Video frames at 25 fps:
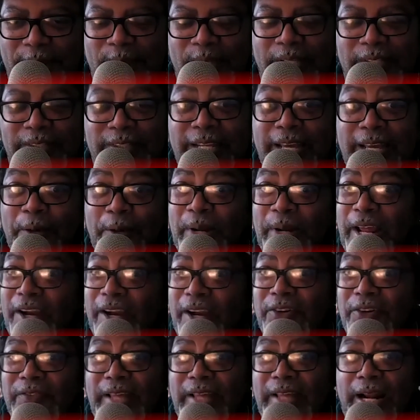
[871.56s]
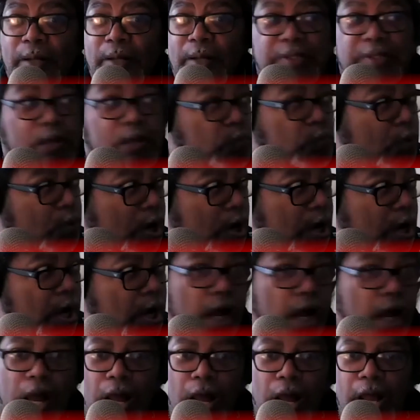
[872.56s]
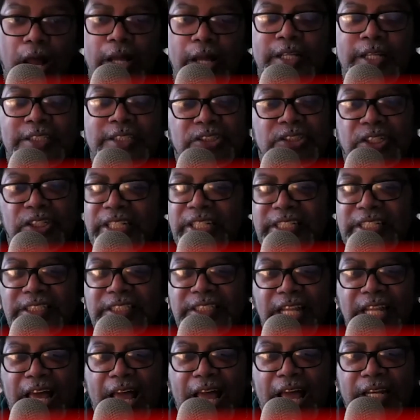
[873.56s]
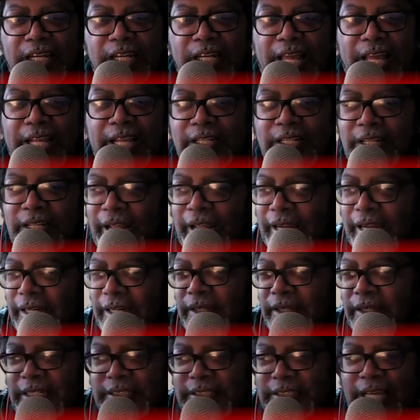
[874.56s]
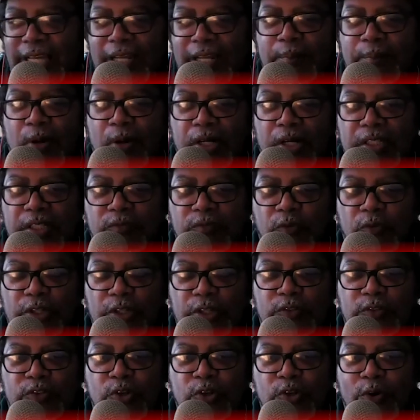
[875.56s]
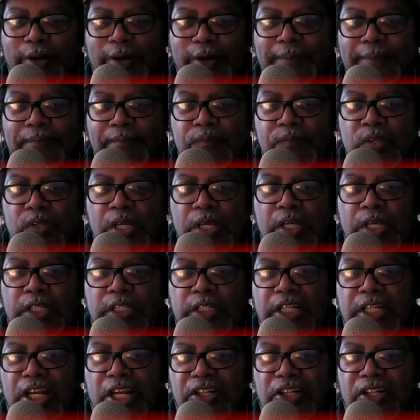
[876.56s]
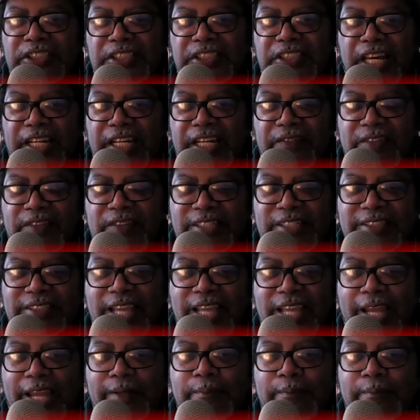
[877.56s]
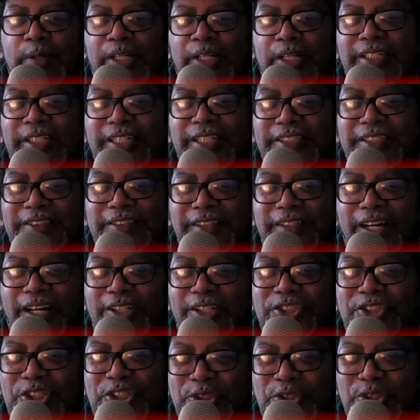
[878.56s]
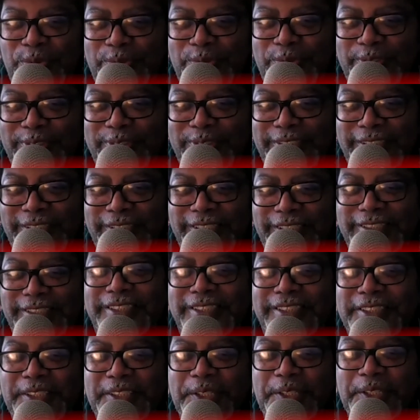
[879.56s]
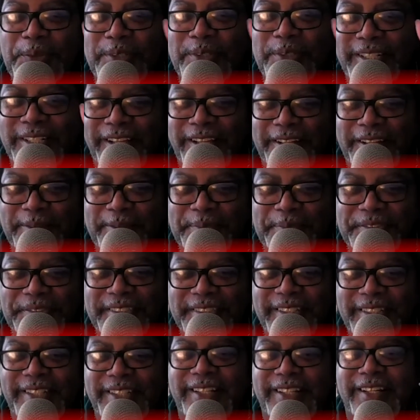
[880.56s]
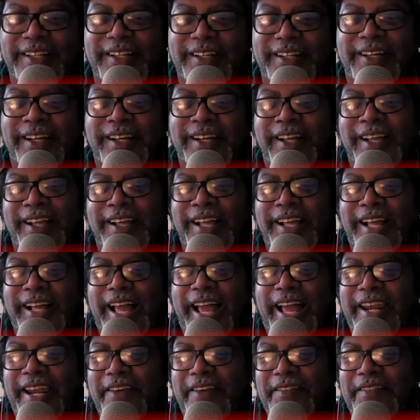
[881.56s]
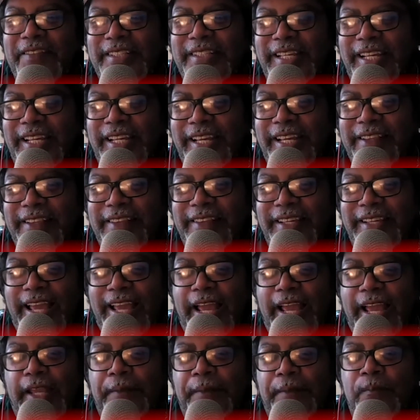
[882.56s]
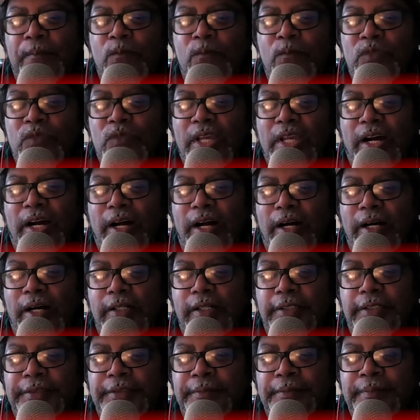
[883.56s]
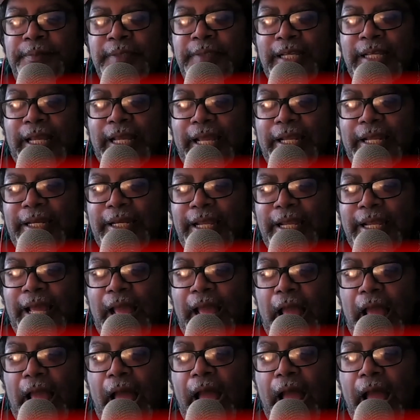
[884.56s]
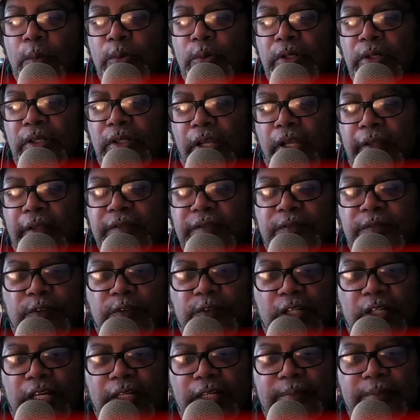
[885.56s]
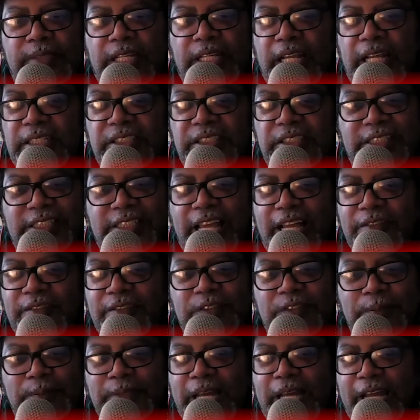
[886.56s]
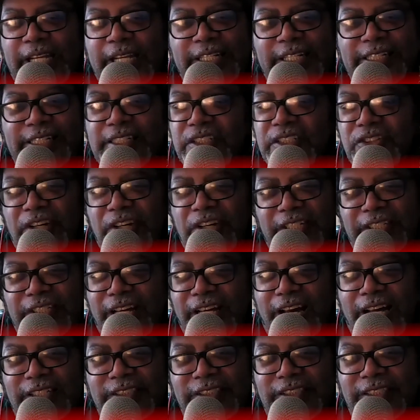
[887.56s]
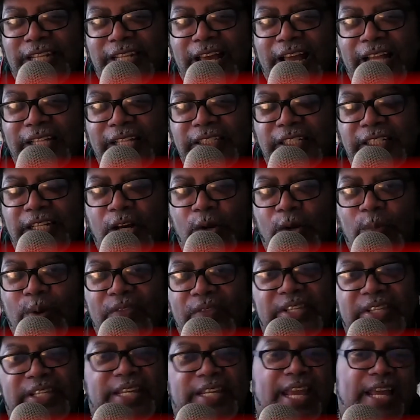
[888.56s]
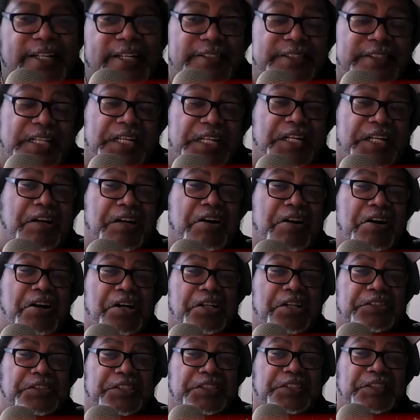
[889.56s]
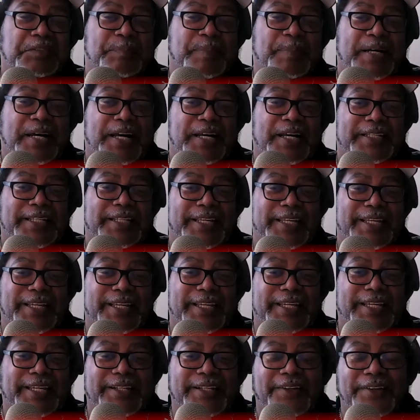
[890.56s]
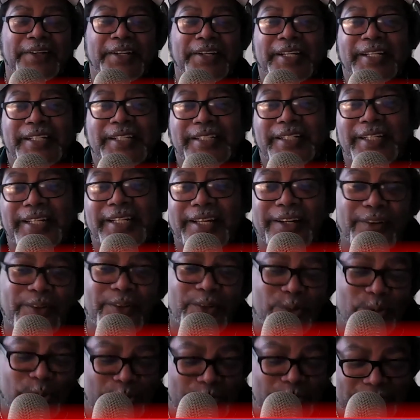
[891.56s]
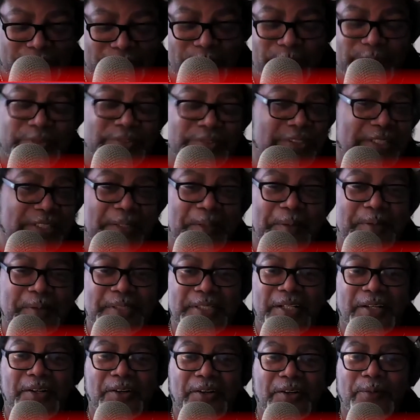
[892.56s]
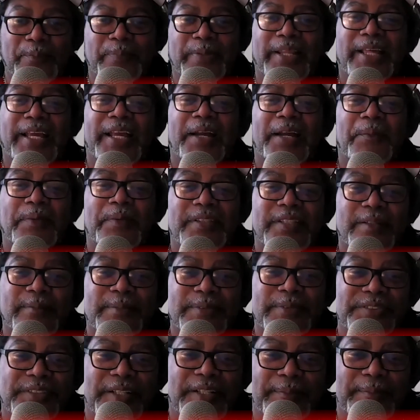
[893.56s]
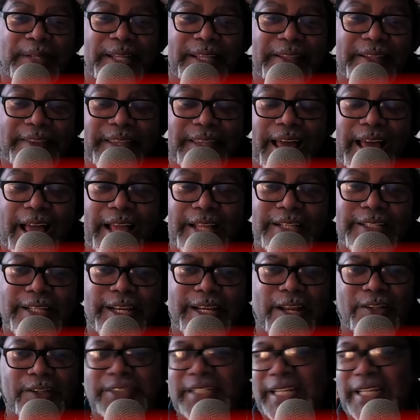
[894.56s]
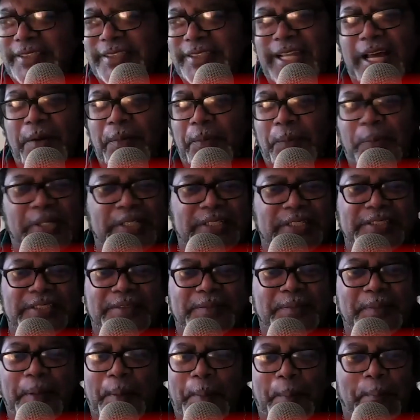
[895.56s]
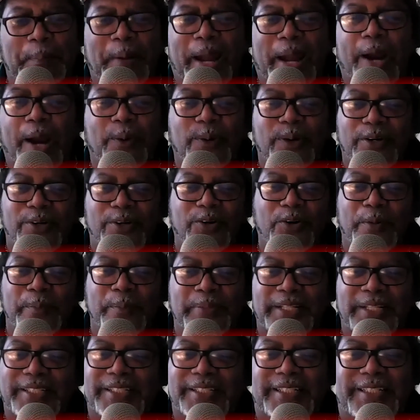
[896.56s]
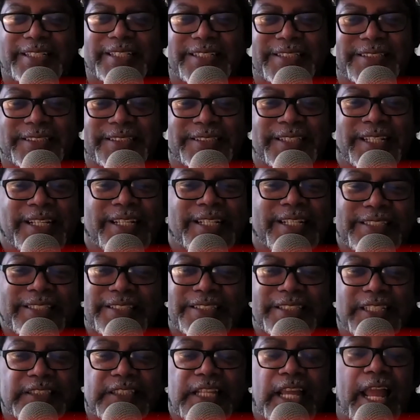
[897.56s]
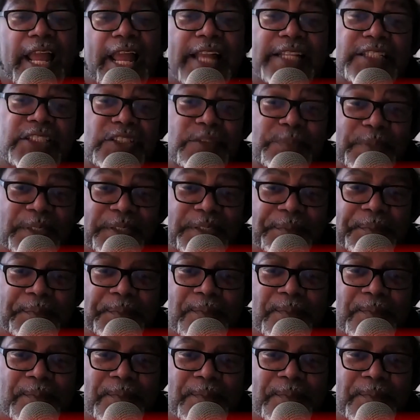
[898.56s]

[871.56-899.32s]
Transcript: Now, when I heard that, I was like, what? So he's not like, and he's not a part of the royal court. He's not even a 10, but he's a 2. He's a 2 of clubs and everything in the gang. I would have loved for them to just have some kind of Easter egg nod to that, whether he had a deck of cards in his pocket or, or nervously, playing with them or something like that. That's not what his power or ability is. He's just a henchman,